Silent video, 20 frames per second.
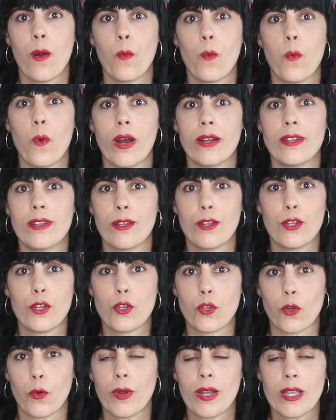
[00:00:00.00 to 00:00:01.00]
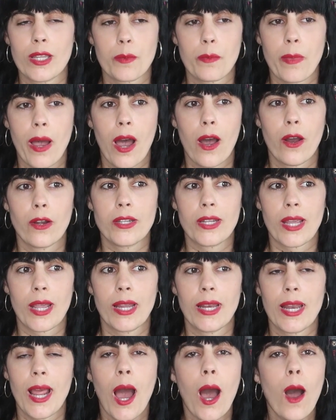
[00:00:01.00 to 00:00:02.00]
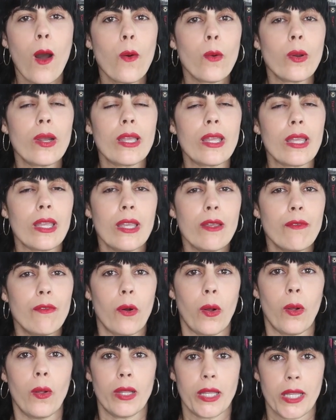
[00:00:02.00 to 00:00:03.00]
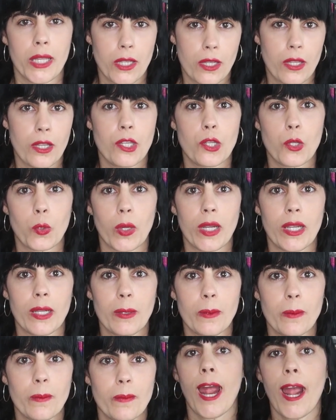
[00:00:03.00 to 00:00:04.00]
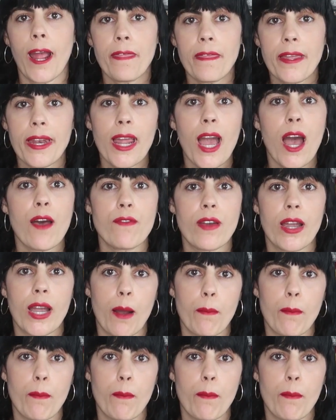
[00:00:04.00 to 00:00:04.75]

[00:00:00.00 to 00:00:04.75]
what the story is about and how evil is this twin. And then I have a